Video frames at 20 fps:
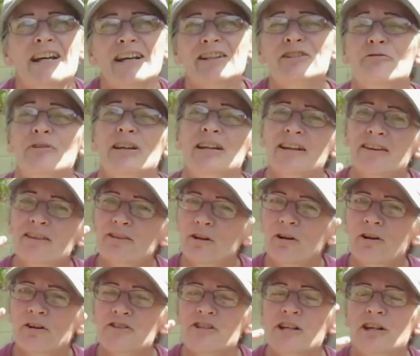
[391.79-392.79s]
hadn't really
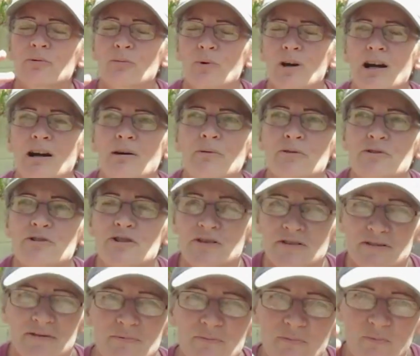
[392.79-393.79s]
thought out what I
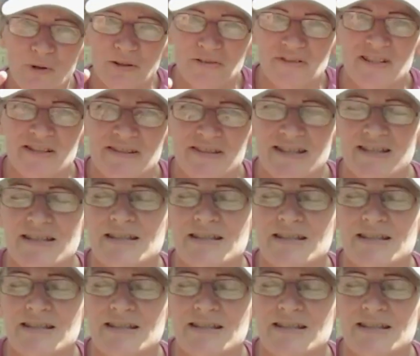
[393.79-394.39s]
was wanting to